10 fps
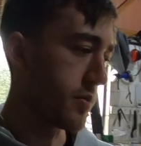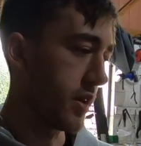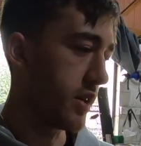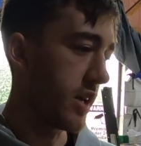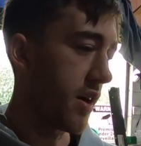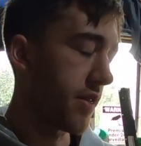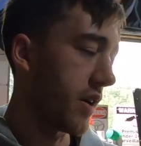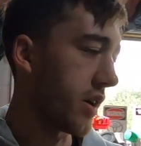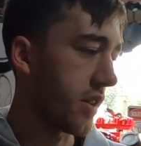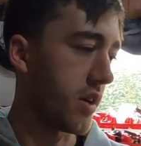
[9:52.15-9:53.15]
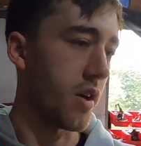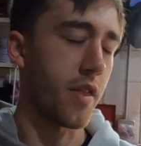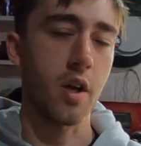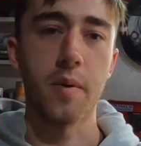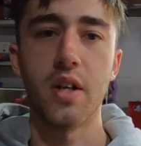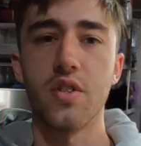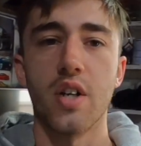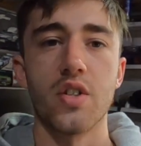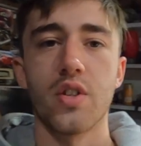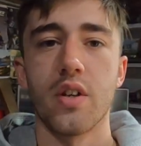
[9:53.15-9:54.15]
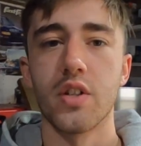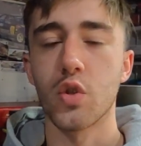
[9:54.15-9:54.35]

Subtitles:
but yeah, I think I'm going to ditch the